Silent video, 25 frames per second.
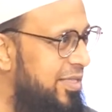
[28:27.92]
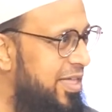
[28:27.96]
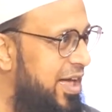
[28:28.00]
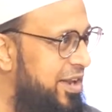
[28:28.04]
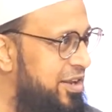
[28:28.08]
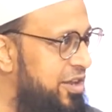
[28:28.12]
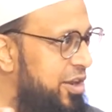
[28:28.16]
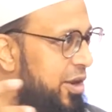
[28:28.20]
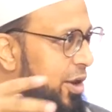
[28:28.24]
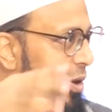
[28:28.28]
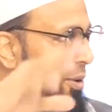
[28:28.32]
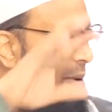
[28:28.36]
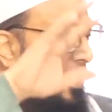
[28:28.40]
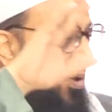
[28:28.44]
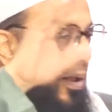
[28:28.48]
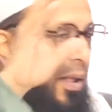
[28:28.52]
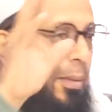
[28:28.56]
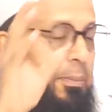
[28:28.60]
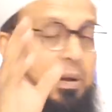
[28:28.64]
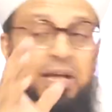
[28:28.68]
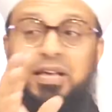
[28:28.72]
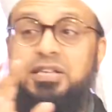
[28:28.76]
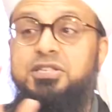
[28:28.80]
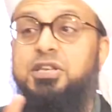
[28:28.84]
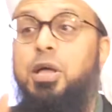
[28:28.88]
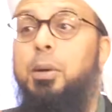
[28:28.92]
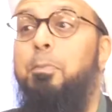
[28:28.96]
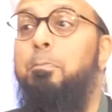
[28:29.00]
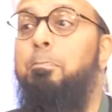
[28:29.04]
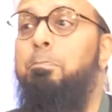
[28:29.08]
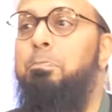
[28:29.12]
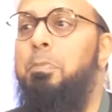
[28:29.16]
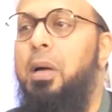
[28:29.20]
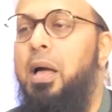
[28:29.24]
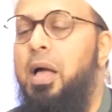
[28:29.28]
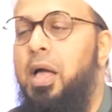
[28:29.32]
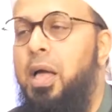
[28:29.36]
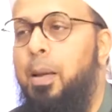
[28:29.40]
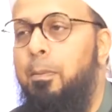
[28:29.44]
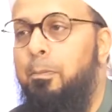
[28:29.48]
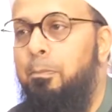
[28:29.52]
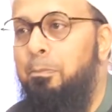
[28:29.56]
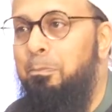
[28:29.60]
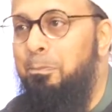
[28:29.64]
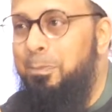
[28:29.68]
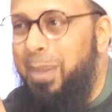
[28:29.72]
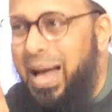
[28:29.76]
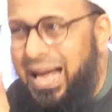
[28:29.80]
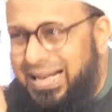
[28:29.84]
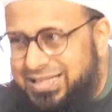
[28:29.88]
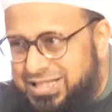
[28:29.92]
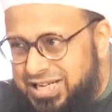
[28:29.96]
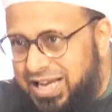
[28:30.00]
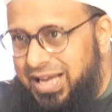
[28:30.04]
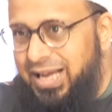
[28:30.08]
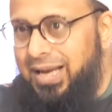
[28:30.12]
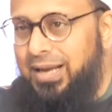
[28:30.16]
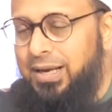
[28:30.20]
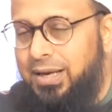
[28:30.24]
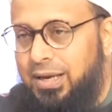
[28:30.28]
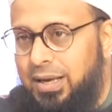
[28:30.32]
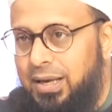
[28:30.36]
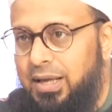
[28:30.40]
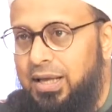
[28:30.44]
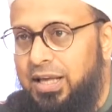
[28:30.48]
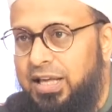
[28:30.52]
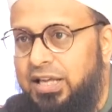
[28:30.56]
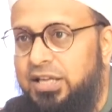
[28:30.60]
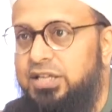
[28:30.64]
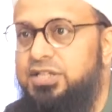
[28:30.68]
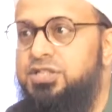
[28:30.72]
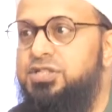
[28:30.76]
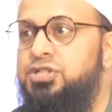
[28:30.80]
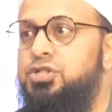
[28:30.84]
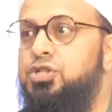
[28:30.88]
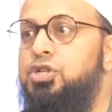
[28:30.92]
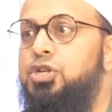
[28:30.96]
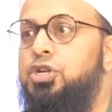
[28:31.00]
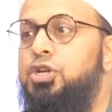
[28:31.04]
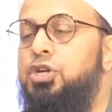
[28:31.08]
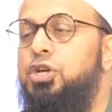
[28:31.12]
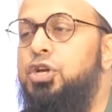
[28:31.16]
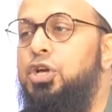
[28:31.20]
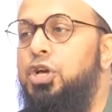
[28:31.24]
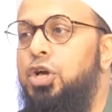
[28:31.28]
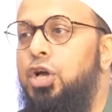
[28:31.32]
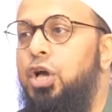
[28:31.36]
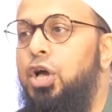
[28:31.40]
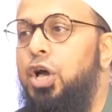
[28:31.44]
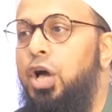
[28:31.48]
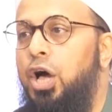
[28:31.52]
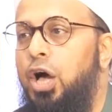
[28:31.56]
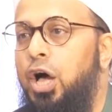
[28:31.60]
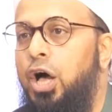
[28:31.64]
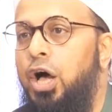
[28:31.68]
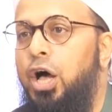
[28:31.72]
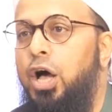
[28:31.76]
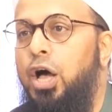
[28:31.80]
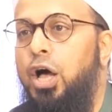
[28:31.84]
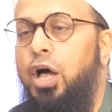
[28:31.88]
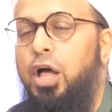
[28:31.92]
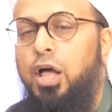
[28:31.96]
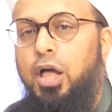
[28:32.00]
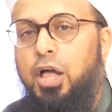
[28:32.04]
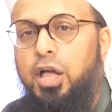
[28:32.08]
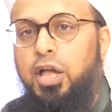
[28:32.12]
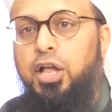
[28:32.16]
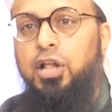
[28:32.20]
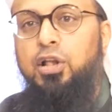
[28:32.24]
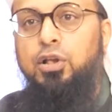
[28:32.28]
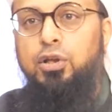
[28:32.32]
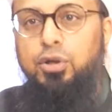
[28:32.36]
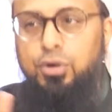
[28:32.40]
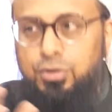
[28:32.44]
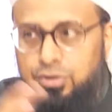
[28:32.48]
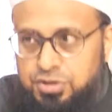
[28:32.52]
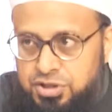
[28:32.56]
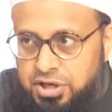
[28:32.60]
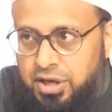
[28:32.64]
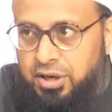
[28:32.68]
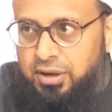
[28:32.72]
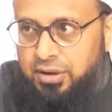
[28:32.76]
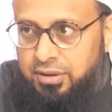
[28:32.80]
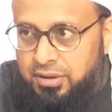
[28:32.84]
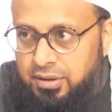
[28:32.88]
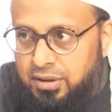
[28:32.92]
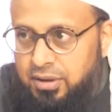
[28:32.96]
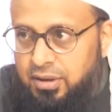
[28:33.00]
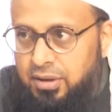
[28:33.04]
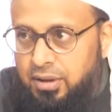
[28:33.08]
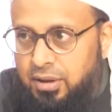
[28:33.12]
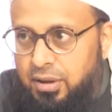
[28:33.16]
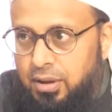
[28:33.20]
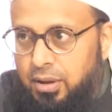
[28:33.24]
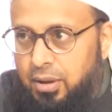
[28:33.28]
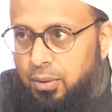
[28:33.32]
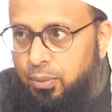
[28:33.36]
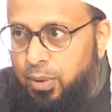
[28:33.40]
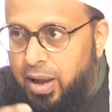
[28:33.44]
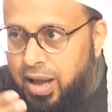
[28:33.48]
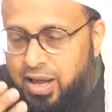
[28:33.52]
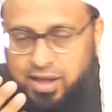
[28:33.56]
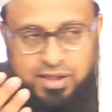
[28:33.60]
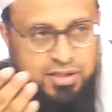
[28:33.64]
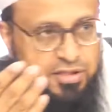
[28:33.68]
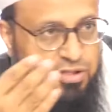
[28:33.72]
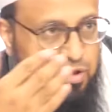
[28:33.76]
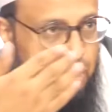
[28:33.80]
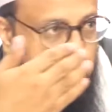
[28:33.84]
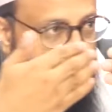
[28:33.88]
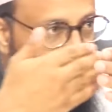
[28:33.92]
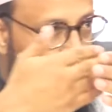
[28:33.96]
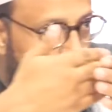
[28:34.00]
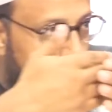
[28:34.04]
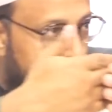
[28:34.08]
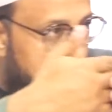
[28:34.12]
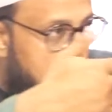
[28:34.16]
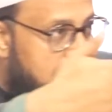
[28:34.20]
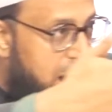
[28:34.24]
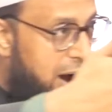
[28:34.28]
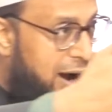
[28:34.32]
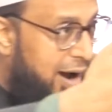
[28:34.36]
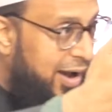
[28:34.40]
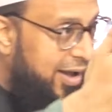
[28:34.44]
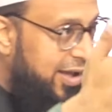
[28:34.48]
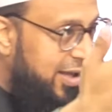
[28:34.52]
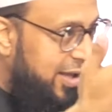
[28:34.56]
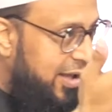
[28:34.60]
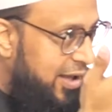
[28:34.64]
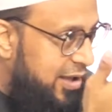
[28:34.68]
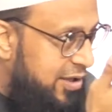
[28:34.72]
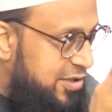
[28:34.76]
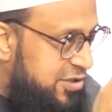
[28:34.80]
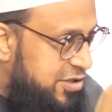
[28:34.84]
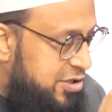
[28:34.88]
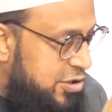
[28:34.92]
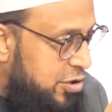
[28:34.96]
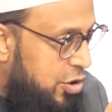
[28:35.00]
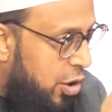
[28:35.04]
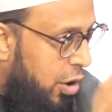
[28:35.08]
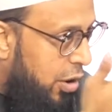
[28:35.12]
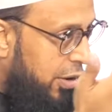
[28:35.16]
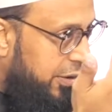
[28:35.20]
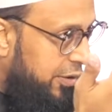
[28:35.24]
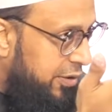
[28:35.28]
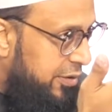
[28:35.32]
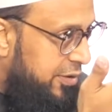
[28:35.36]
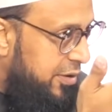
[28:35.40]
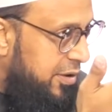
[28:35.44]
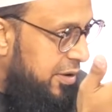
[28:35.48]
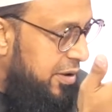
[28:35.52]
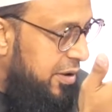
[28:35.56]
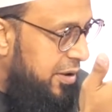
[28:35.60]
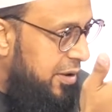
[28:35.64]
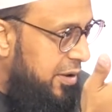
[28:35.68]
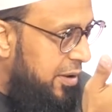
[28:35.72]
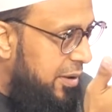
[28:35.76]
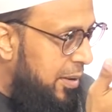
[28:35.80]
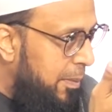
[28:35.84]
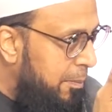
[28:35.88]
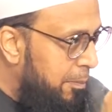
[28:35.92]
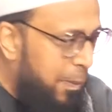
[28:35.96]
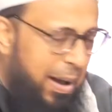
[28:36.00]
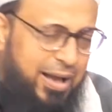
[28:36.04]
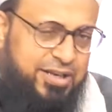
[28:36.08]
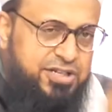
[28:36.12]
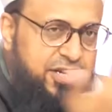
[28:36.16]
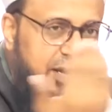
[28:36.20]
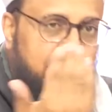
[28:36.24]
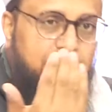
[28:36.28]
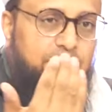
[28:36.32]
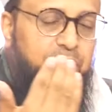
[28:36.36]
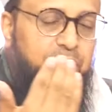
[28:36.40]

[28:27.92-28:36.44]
that, because magic is illusion, where your eye is conned. Magic,